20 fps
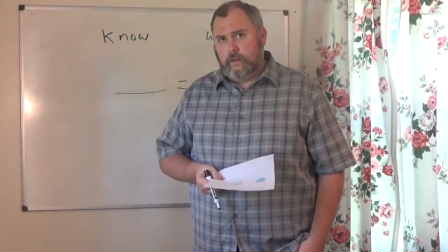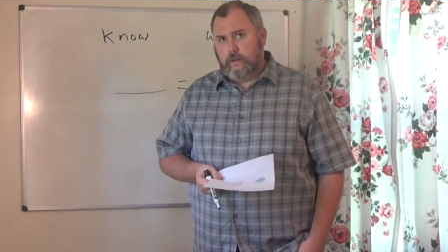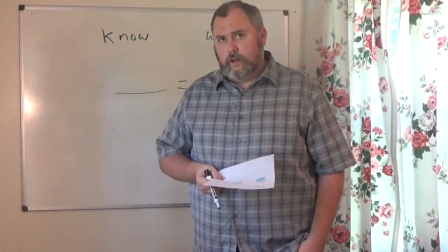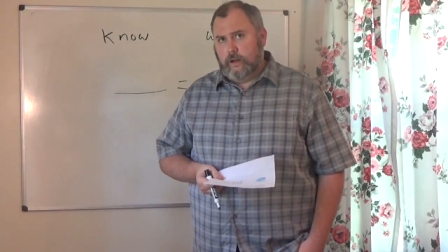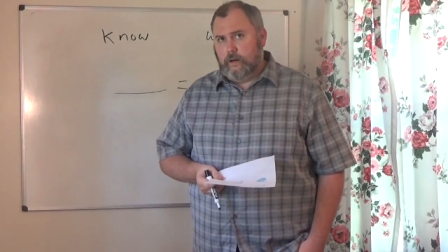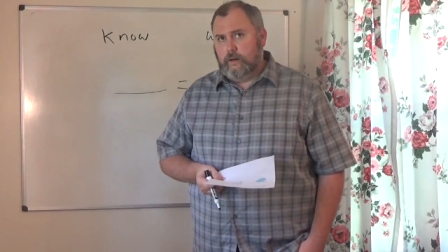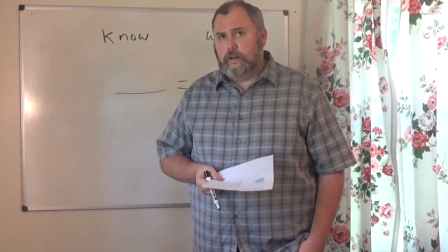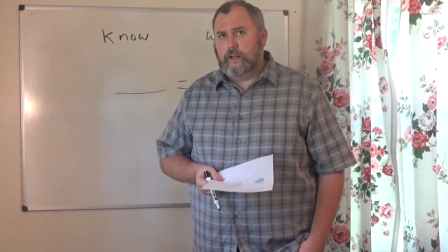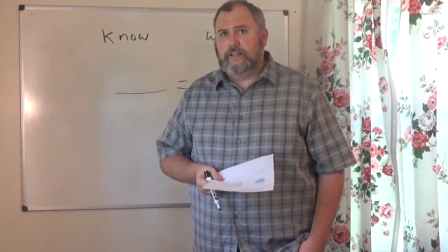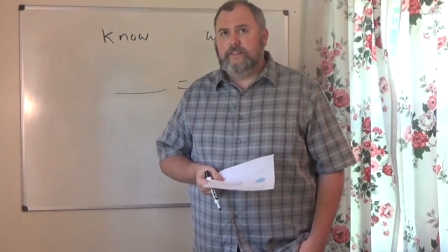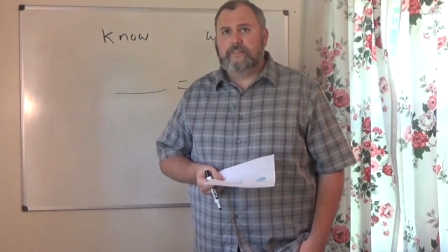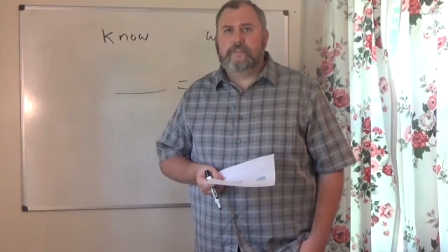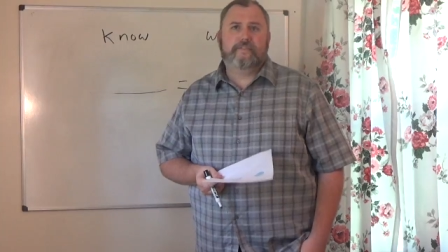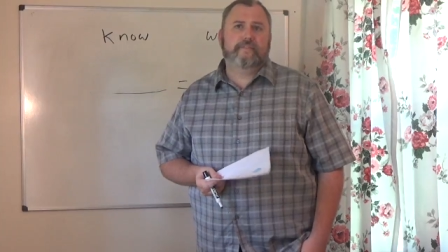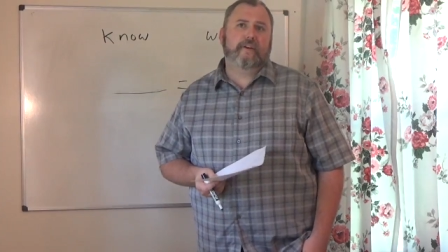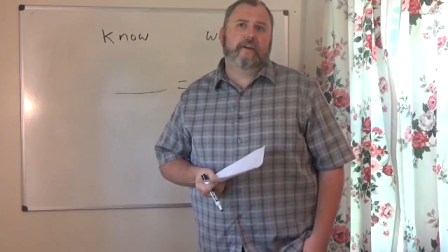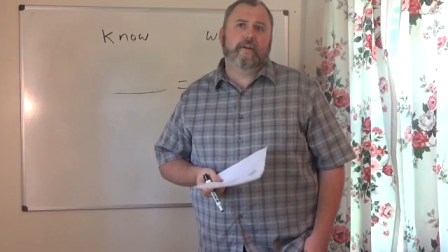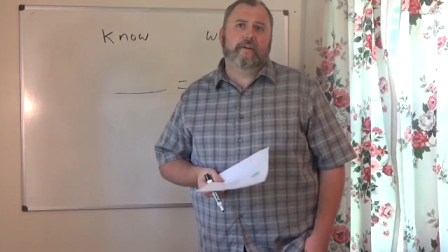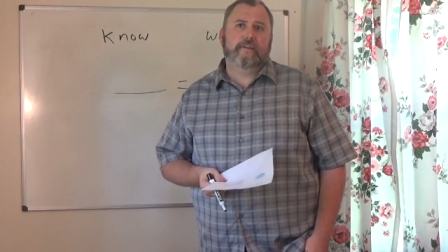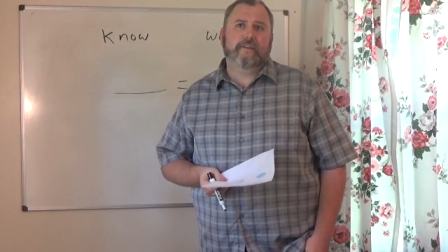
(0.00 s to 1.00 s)
All right,
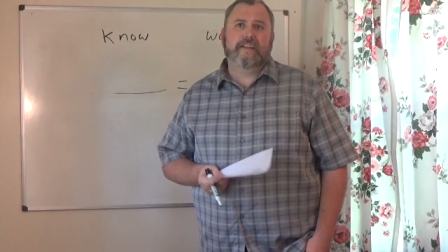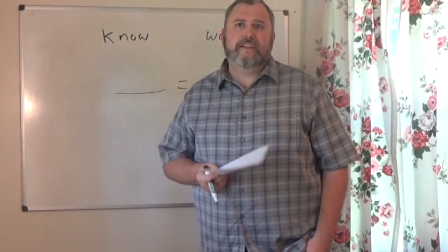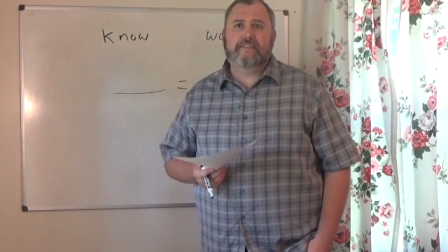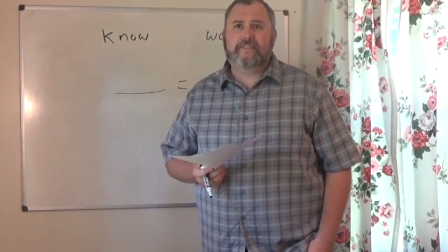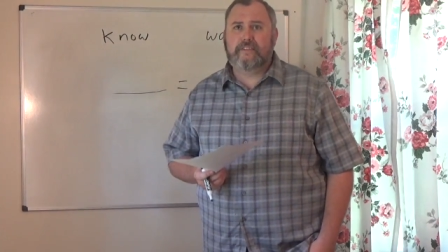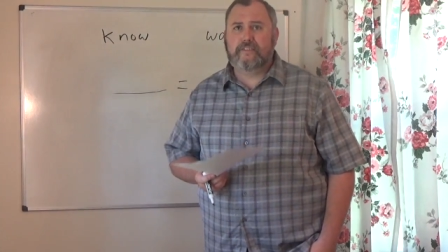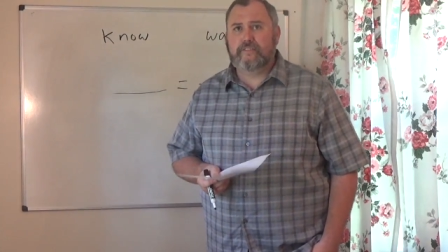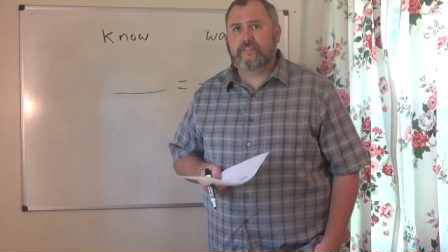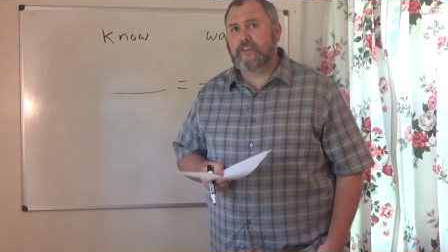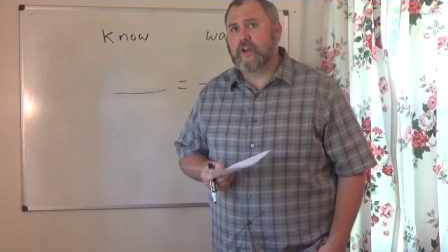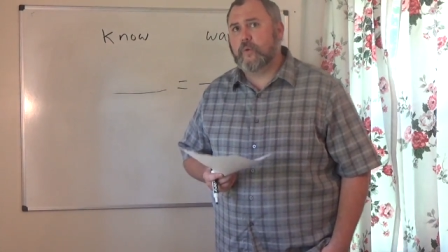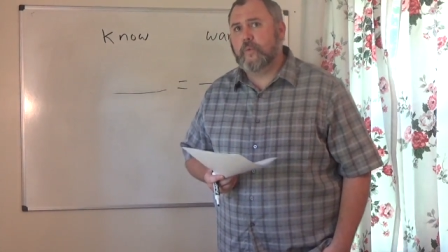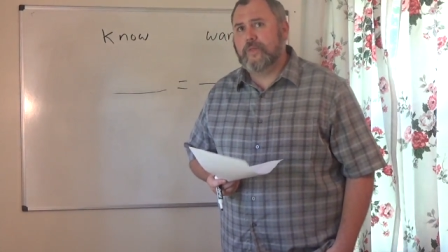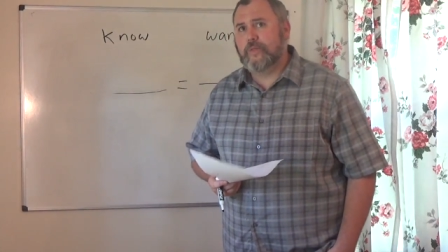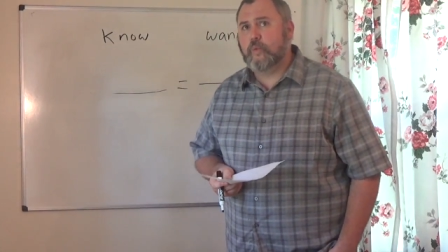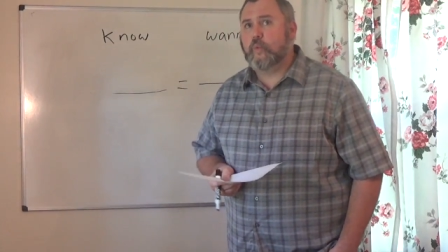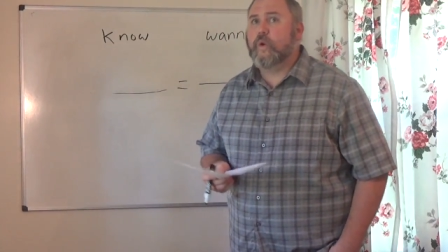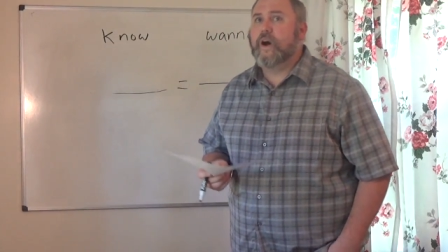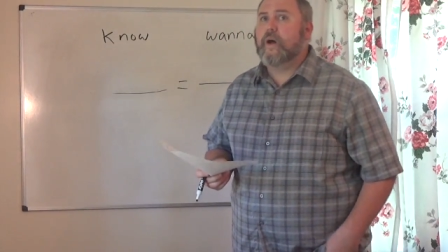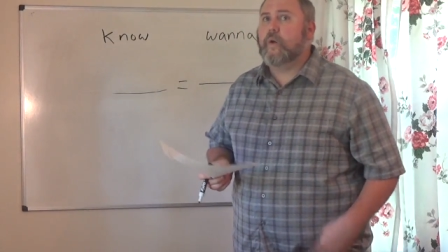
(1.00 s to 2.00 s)
so let's just go
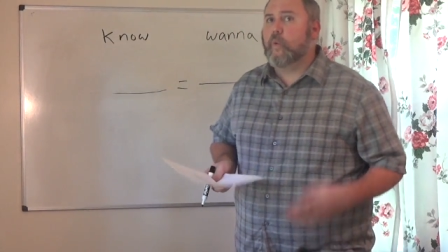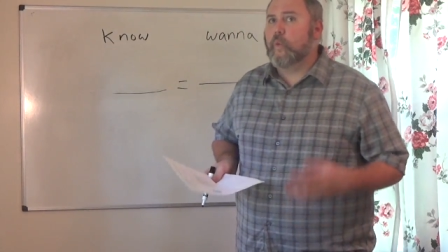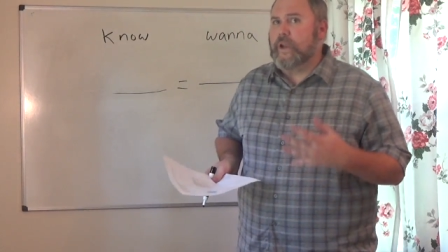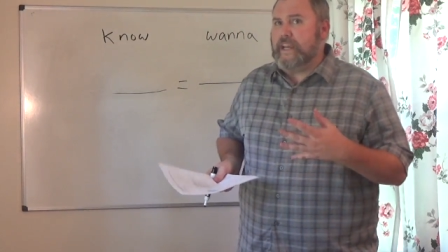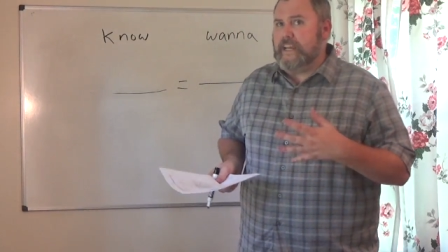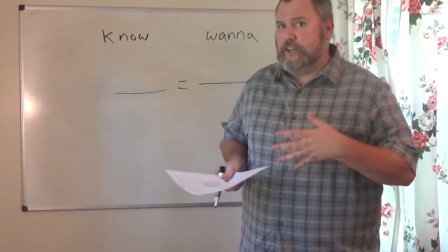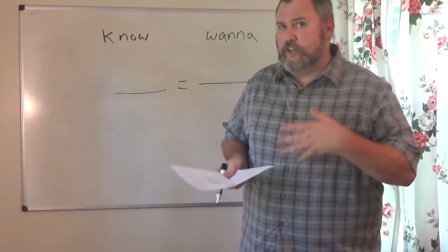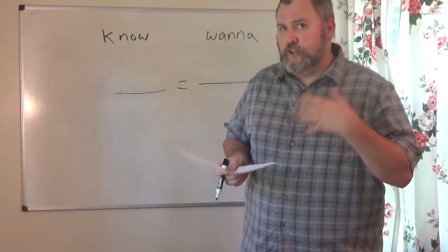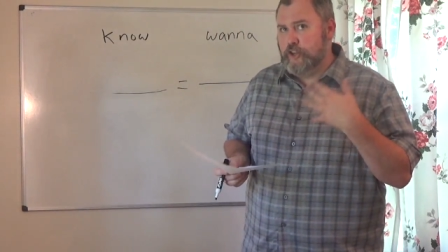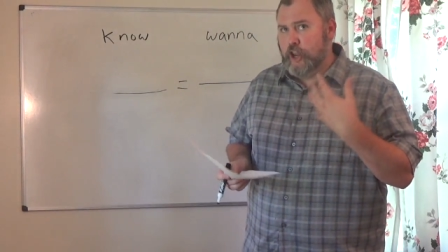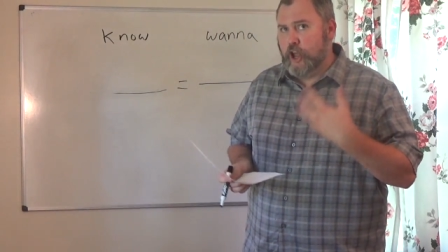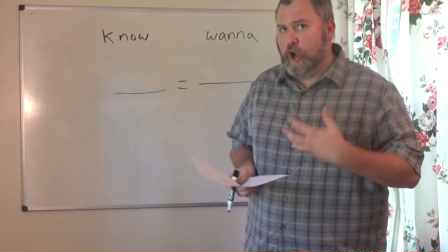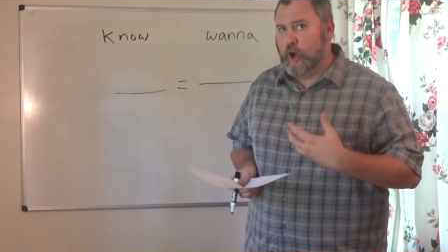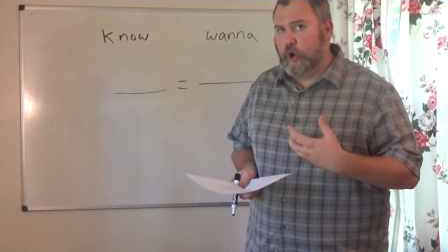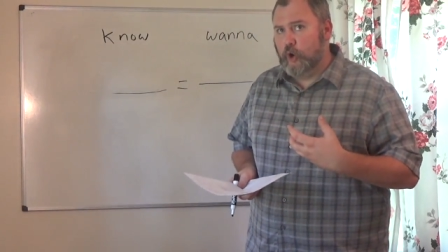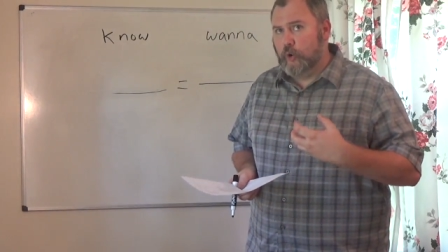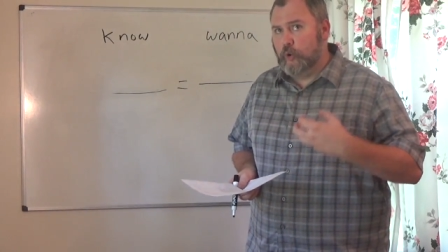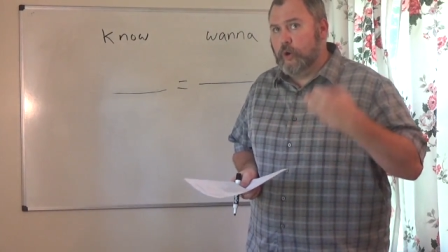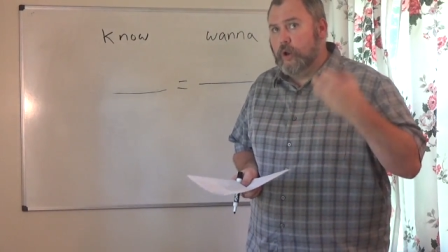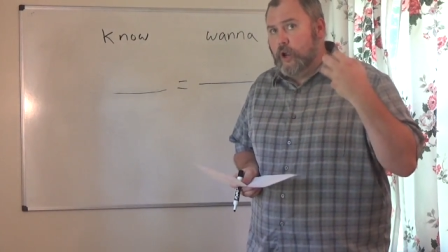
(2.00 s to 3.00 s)
with what we
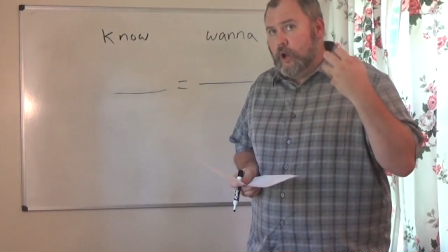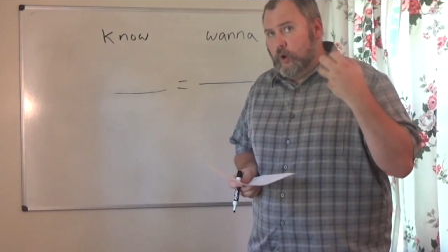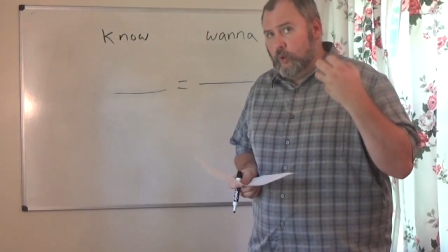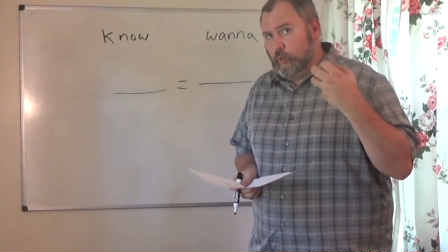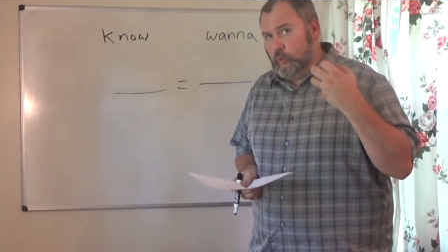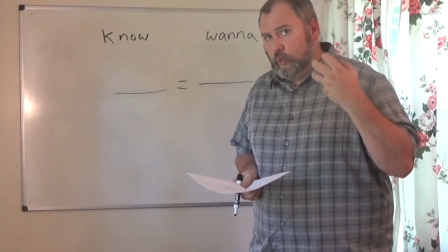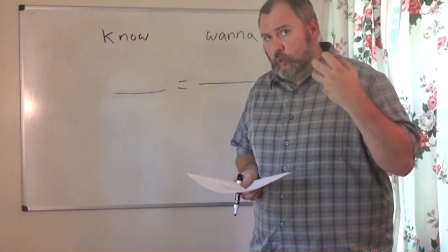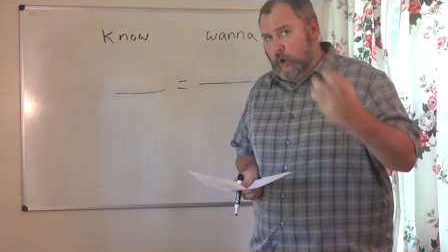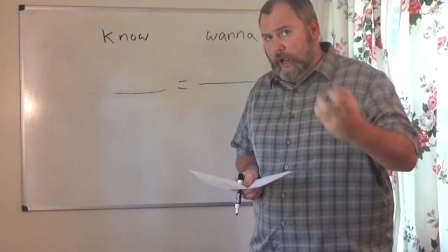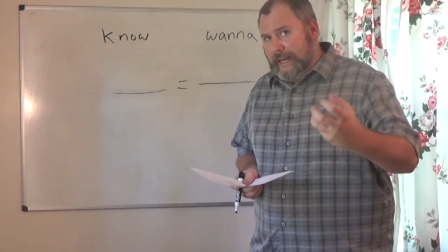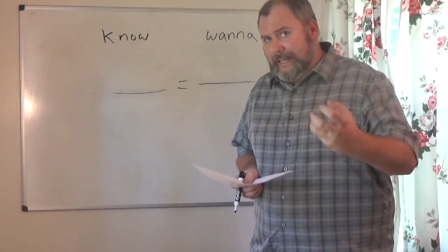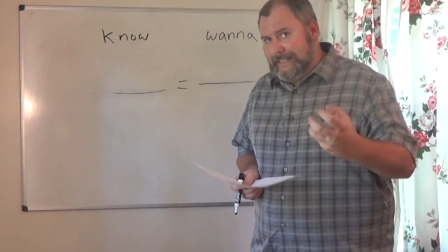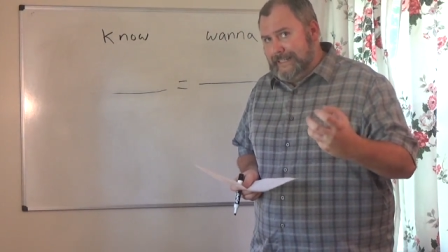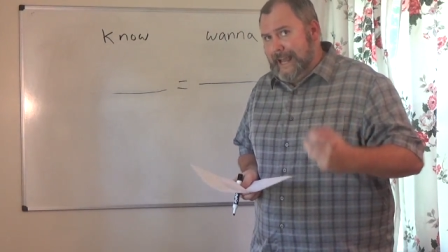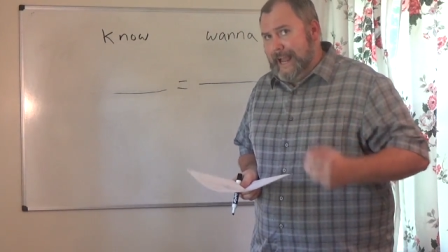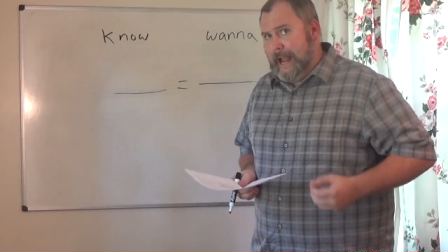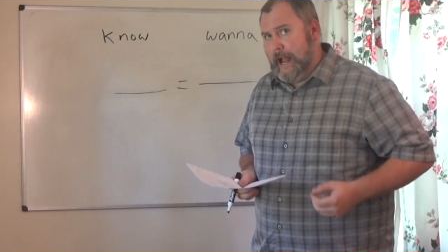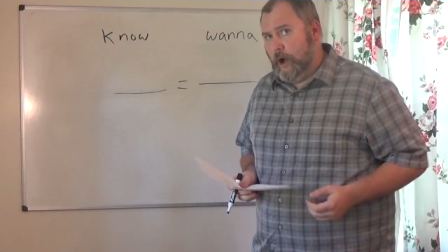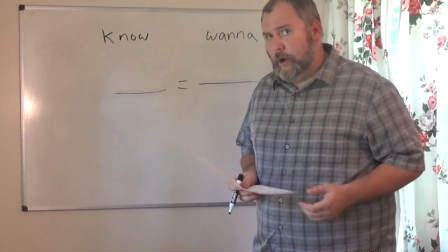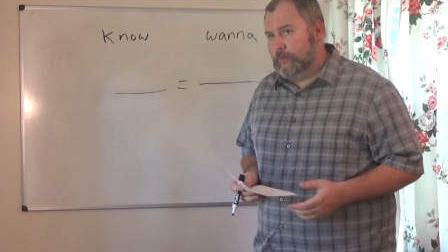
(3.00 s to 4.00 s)
know right
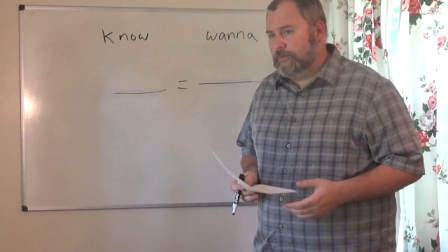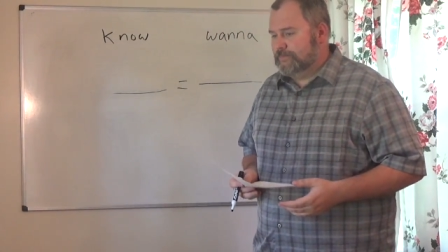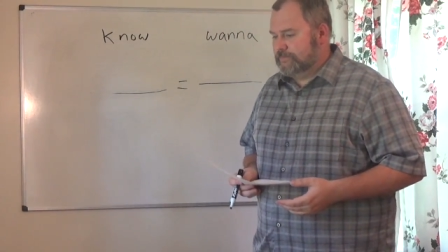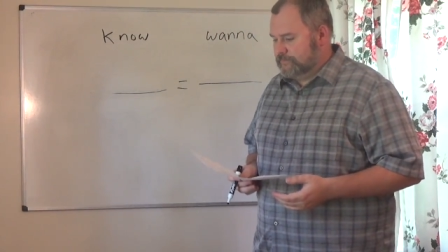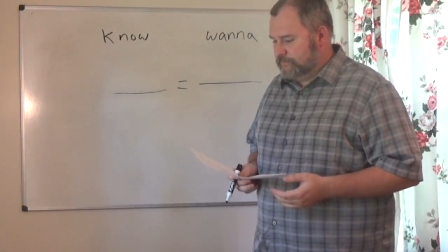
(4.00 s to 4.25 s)
now.